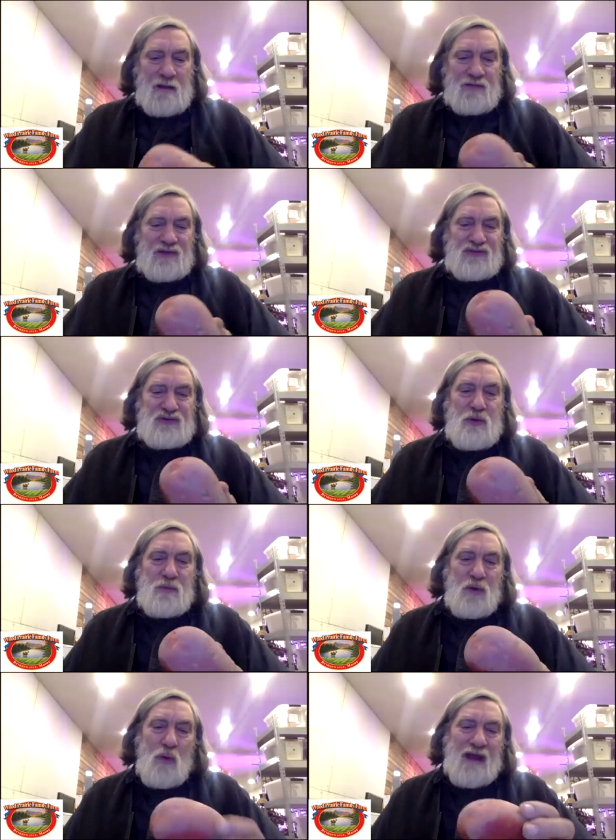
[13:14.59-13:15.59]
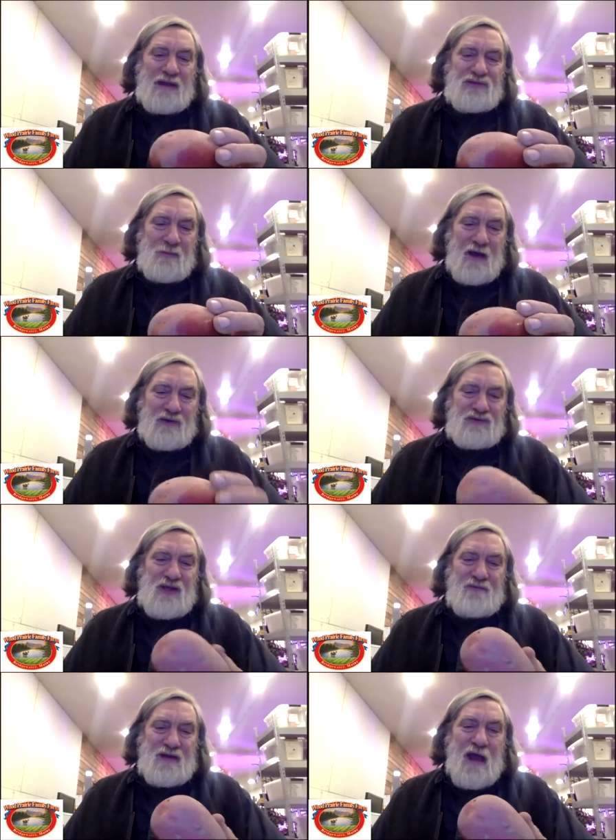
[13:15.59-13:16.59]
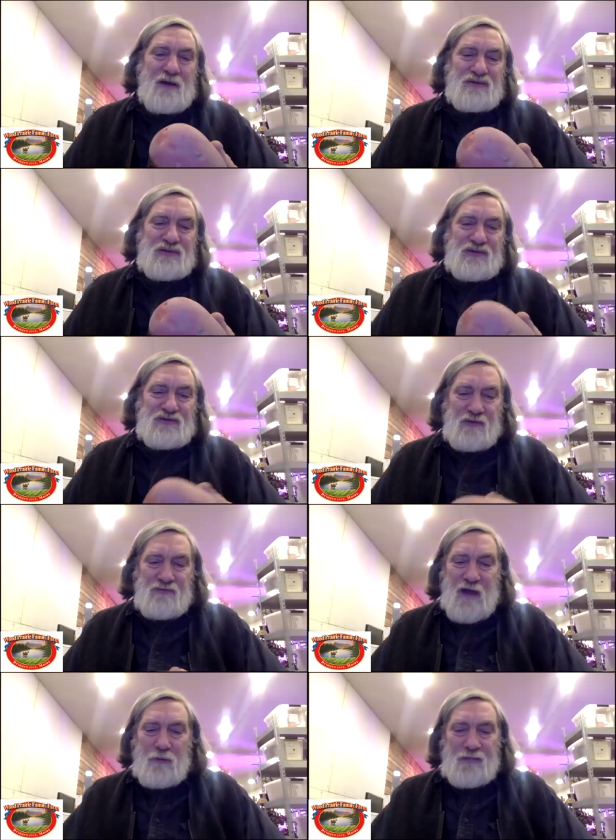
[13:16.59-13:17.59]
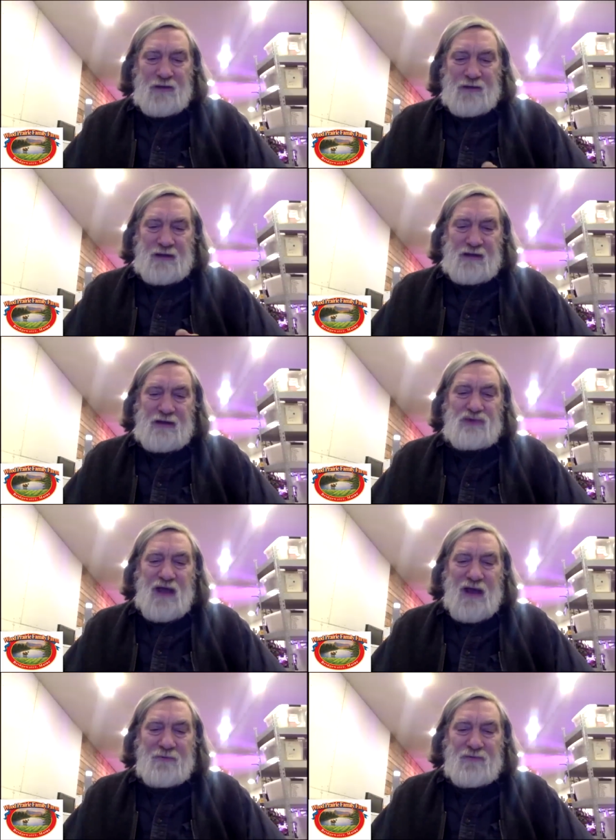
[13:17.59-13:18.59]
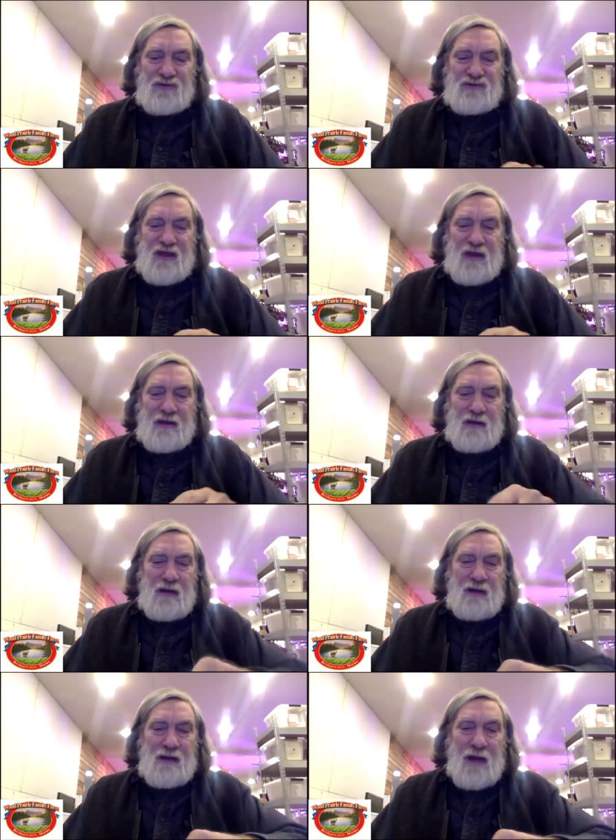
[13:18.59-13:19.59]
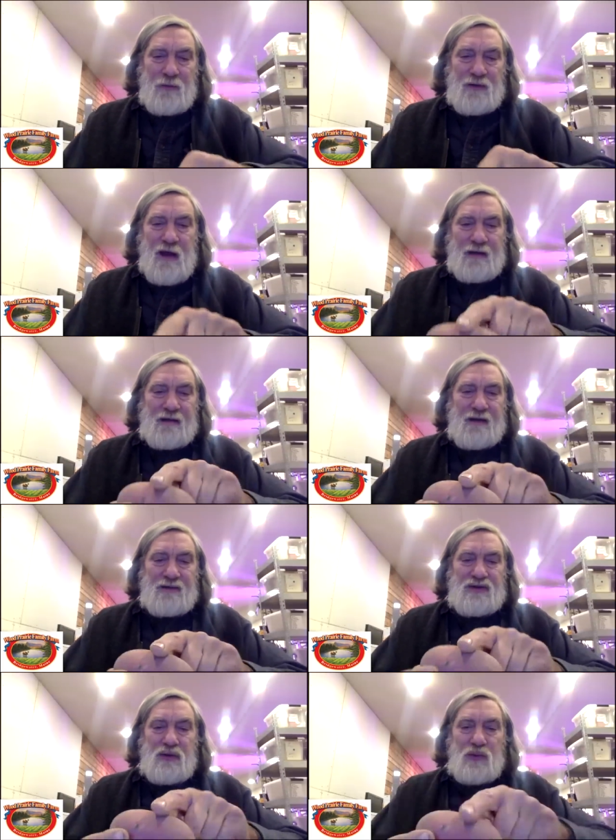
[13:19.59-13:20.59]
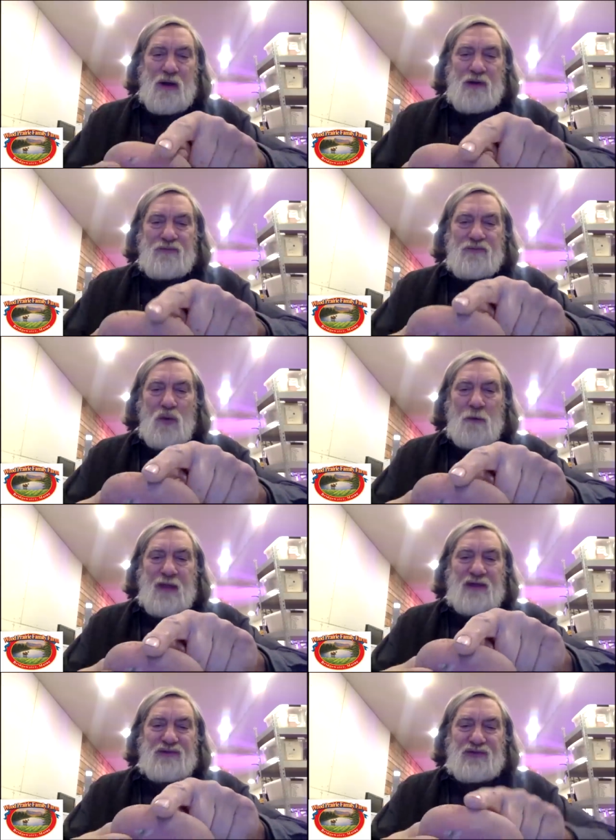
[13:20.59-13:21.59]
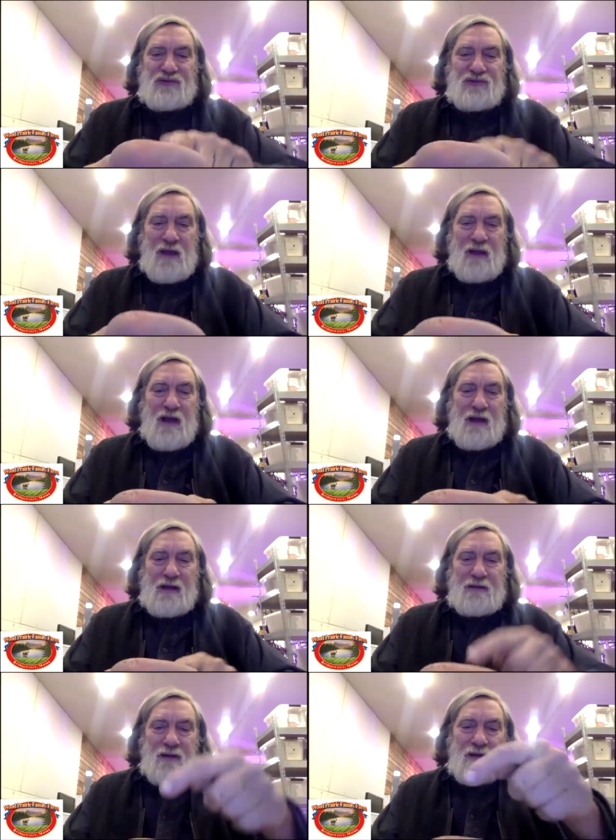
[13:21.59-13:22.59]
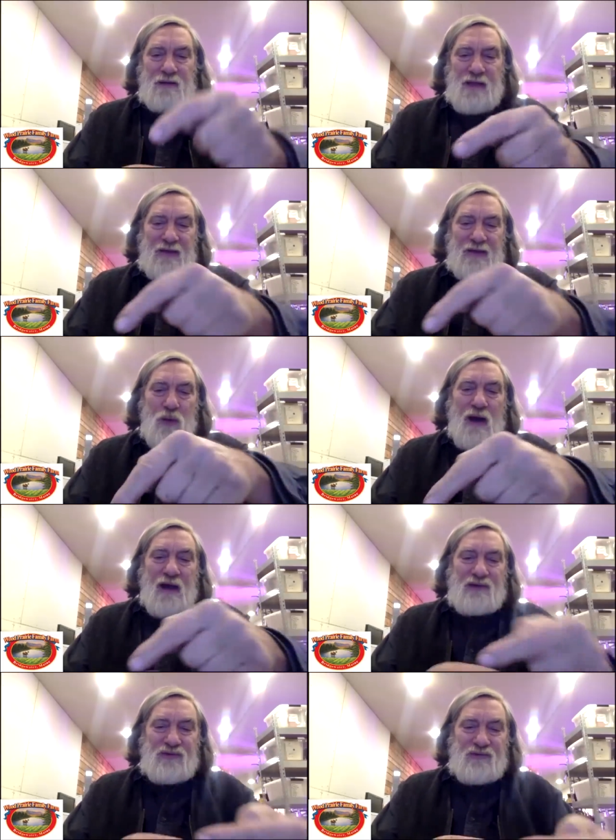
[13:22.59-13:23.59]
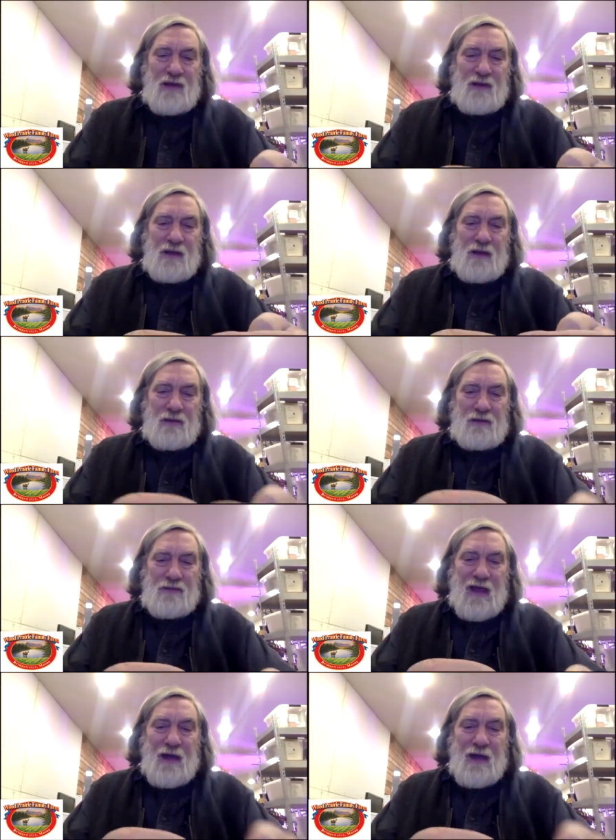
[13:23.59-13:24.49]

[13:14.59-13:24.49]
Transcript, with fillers: uh, this tuber weighs about seven ounces. If I were going to use that for seed, I would cut it into uh, four pieces, cut it lengthwise